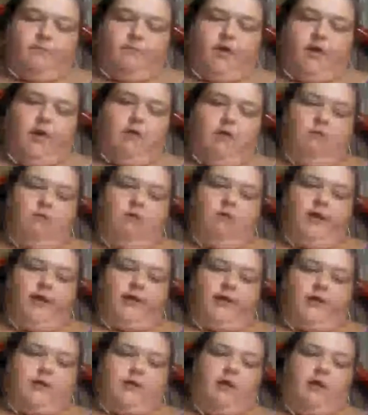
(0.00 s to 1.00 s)

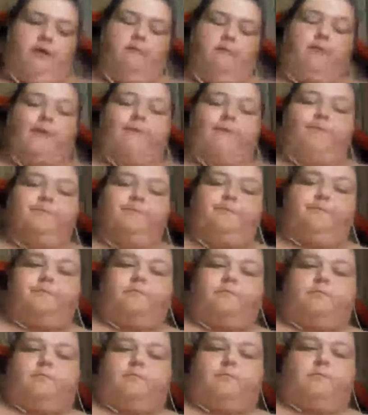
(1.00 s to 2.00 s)
Alright, so
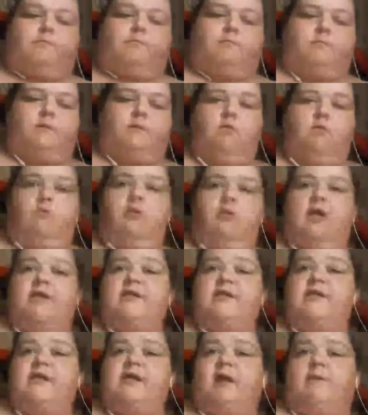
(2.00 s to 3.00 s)
when I
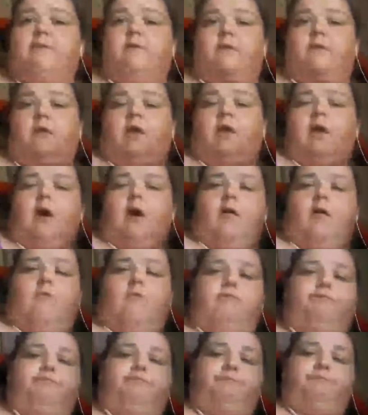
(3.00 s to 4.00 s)
set up the
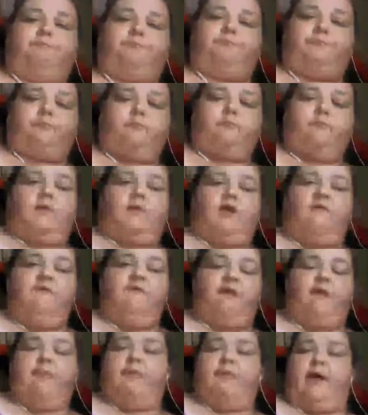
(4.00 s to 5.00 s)

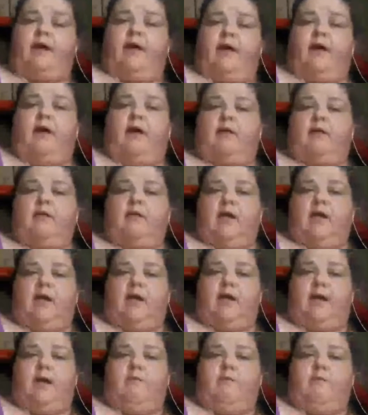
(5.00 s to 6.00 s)
event that got
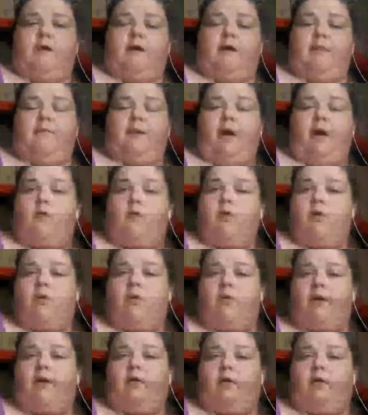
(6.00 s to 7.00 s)
taken out by the power
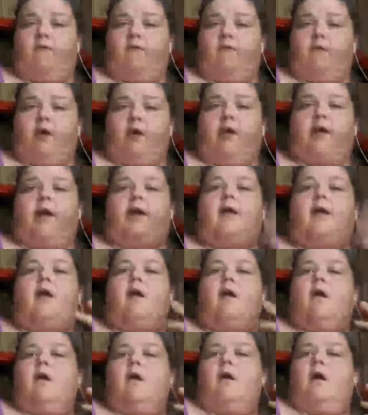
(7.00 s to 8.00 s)
going out on Friday,
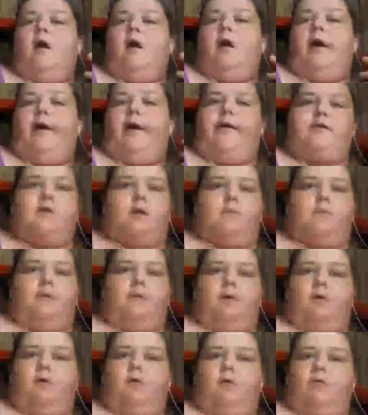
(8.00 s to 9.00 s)
I had done a
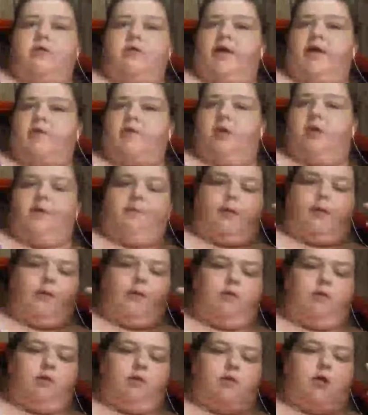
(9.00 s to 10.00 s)
poll to ask what everybody
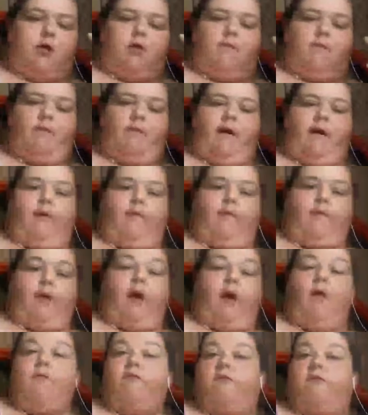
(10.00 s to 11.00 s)
wanted to talk about.
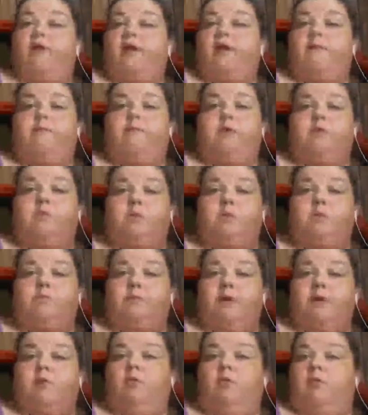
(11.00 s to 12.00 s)
Free ebooks was a
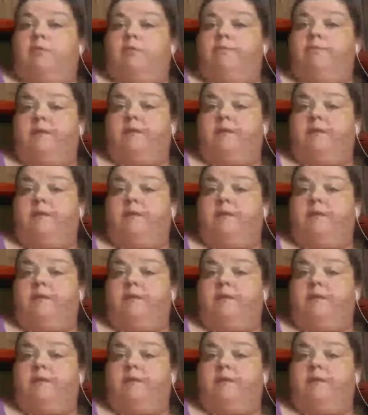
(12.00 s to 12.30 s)
big one.